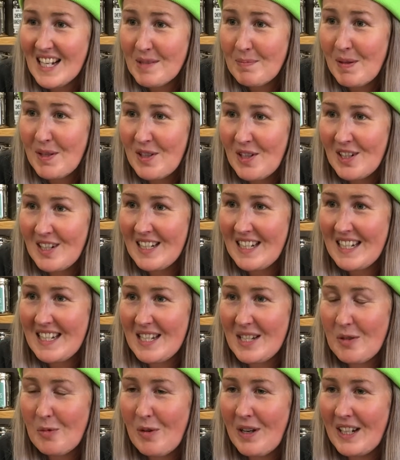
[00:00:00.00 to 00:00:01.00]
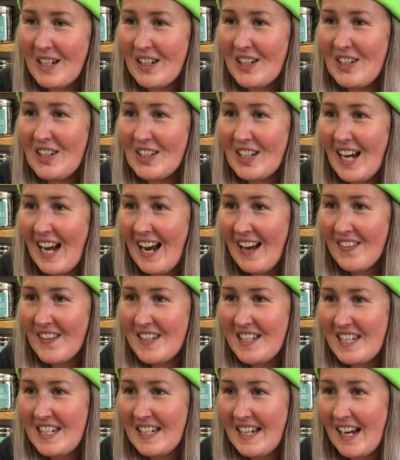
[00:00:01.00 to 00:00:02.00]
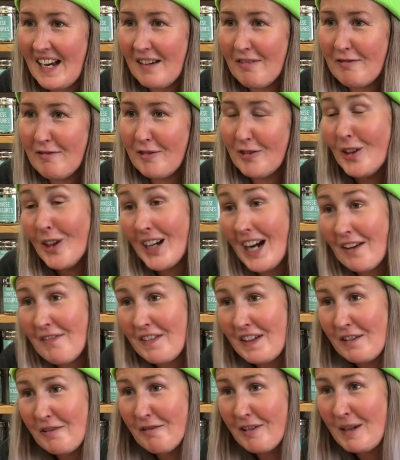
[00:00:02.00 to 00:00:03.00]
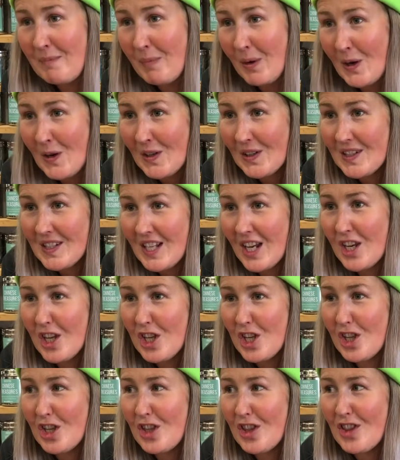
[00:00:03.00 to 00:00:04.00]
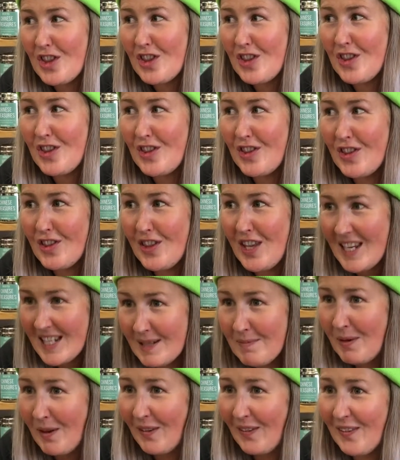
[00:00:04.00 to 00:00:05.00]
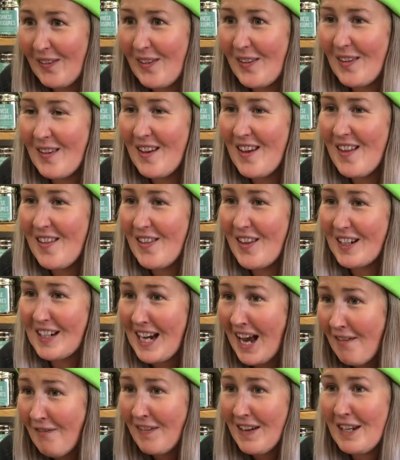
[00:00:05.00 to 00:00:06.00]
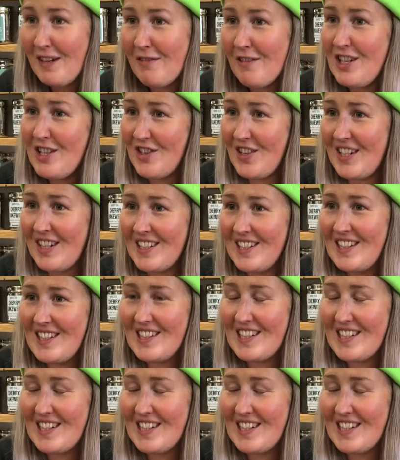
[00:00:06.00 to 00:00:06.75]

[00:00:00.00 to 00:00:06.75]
but not least, we're going to look at the decaf or caffeine-free box. This month, the caffeine-free drinkers